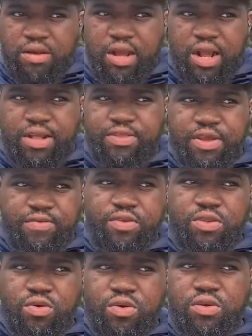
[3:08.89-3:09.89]
I
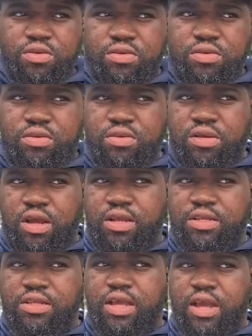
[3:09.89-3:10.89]

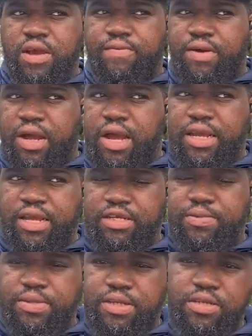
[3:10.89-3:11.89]
didn't have high
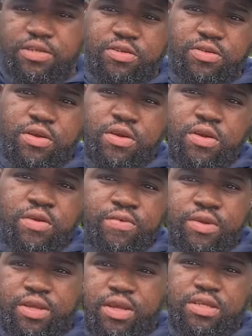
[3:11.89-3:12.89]
expectations
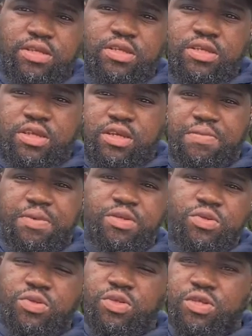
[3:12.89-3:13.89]
for Kansas City coming
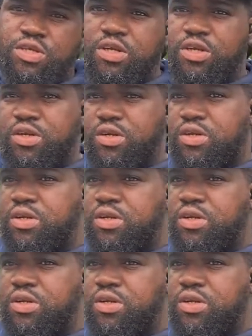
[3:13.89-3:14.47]
into this year,